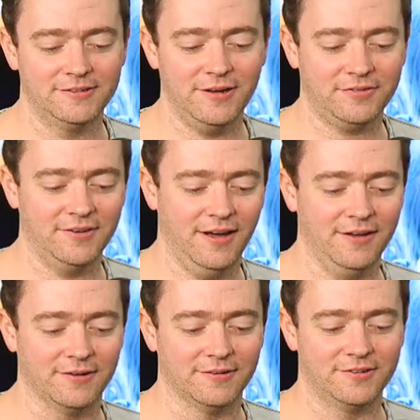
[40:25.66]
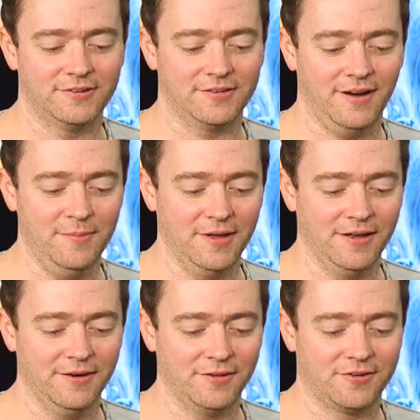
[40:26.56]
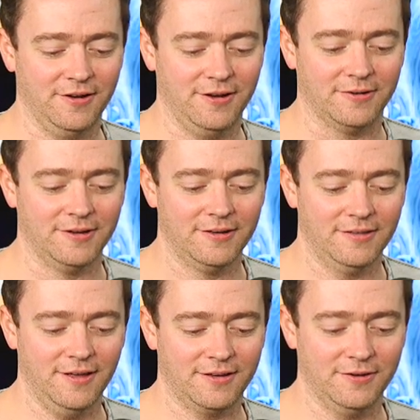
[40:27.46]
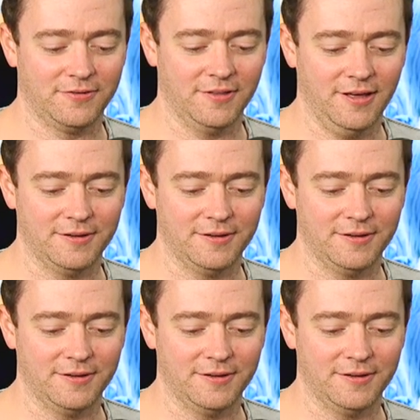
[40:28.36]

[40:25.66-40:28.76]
Jeff Snyder chiming into the show. Thank you for that.